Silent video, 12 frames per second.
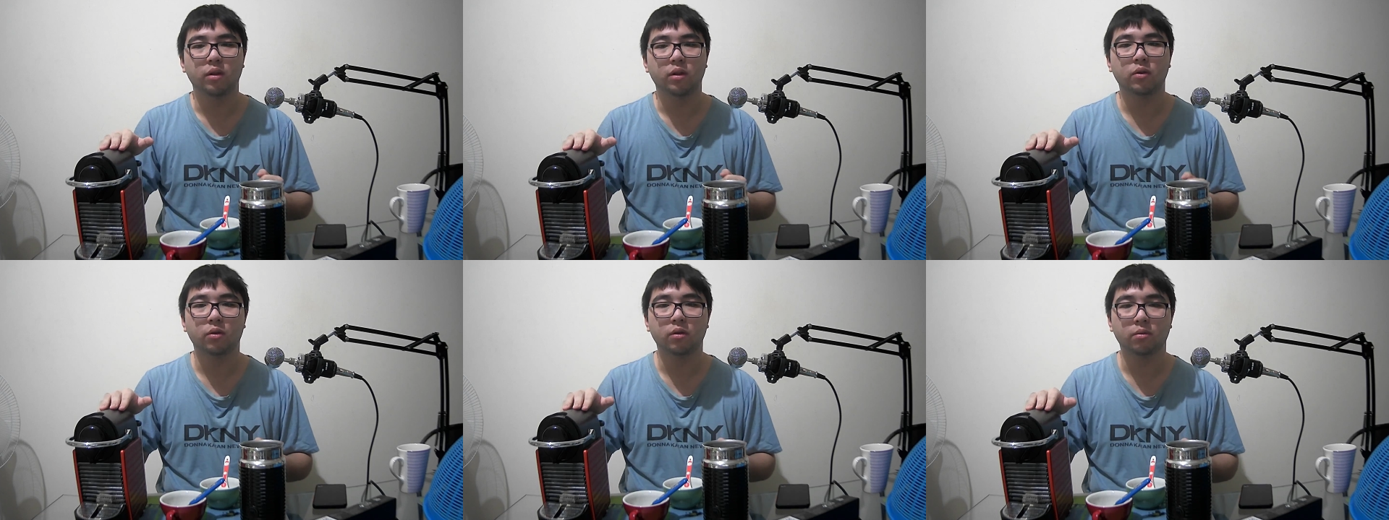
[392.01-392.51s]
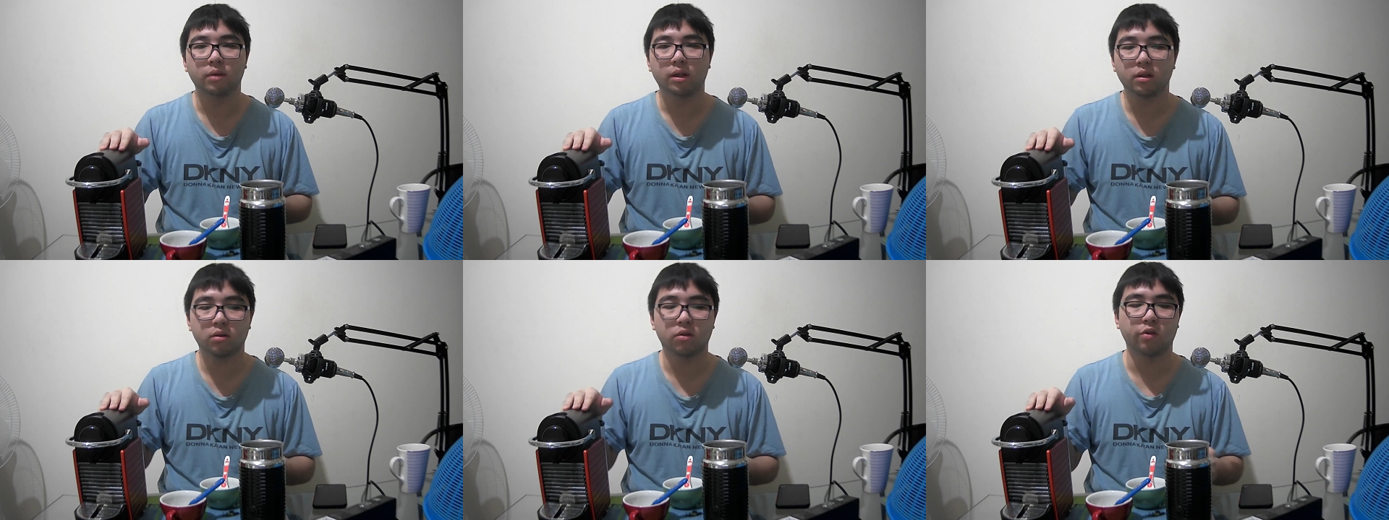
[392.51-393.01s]
cold milk
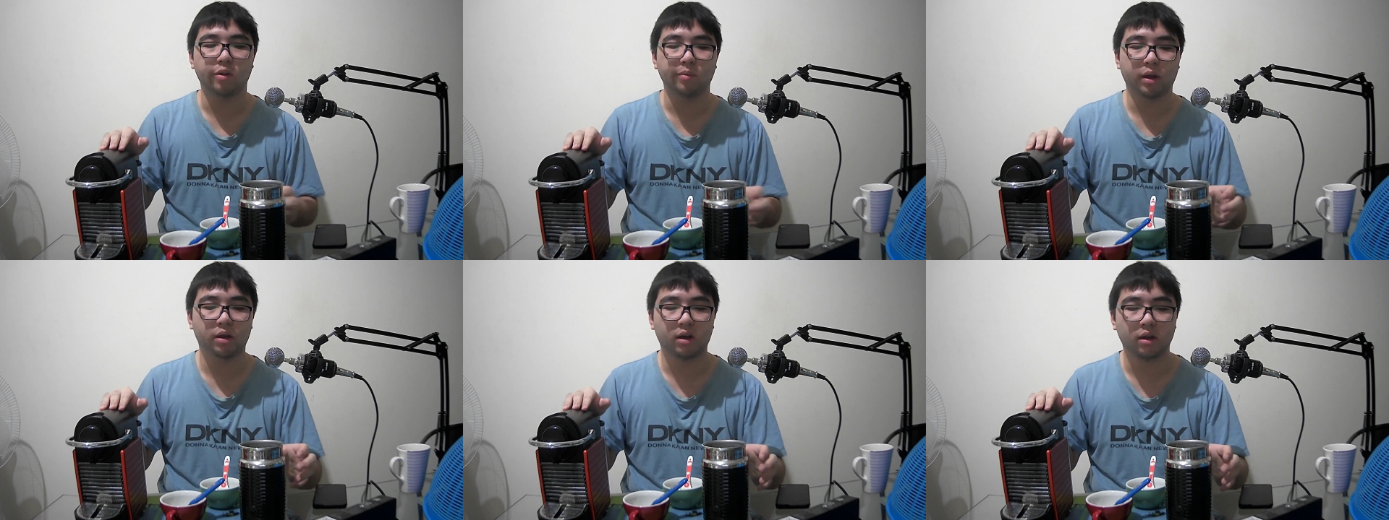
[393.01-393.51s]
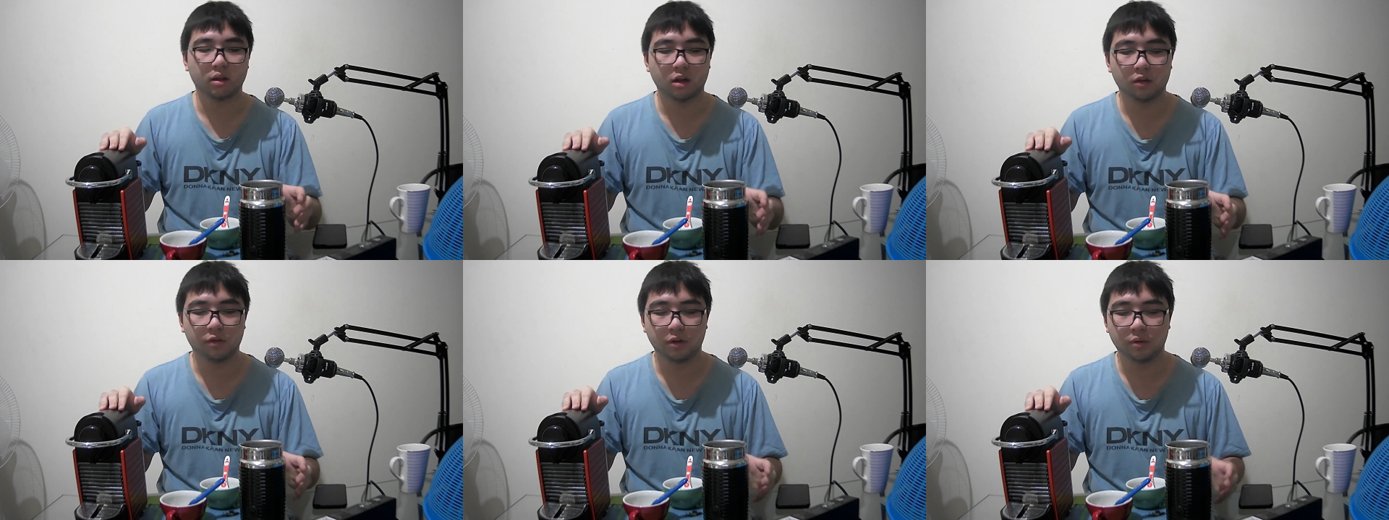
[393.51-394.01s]
or we make hot
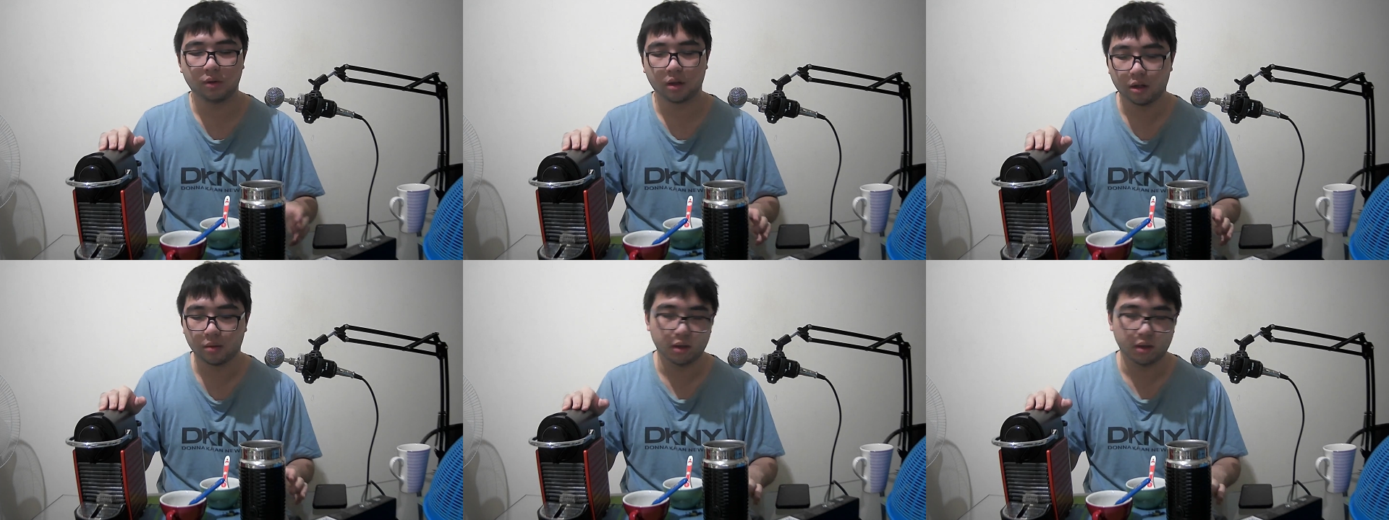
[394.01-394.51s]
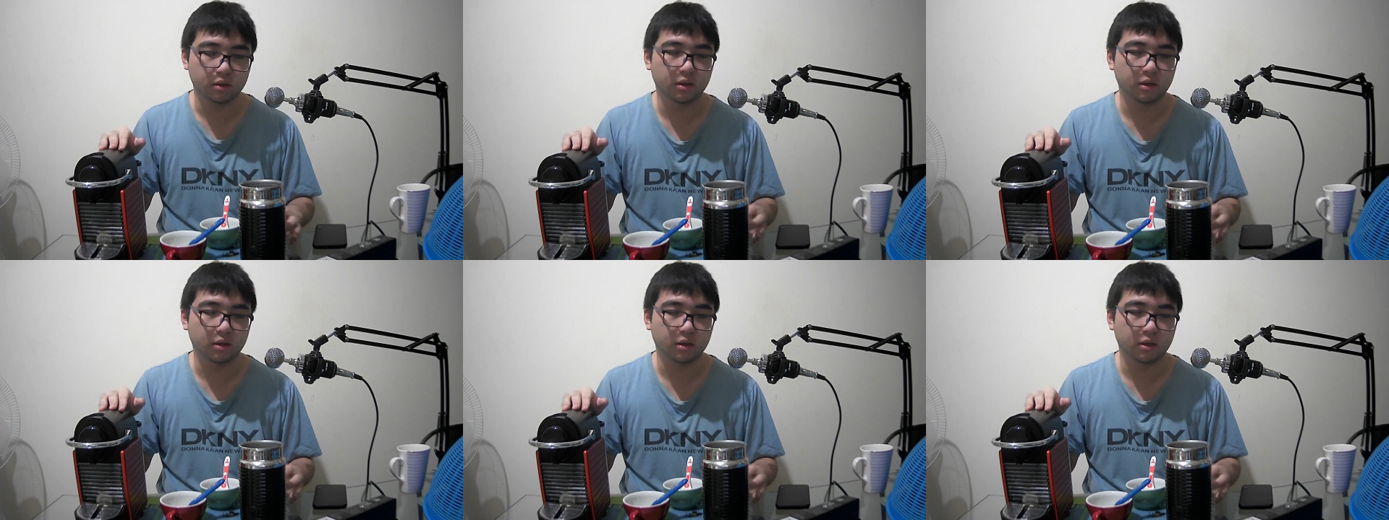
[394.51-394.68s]
coffee with hot milk,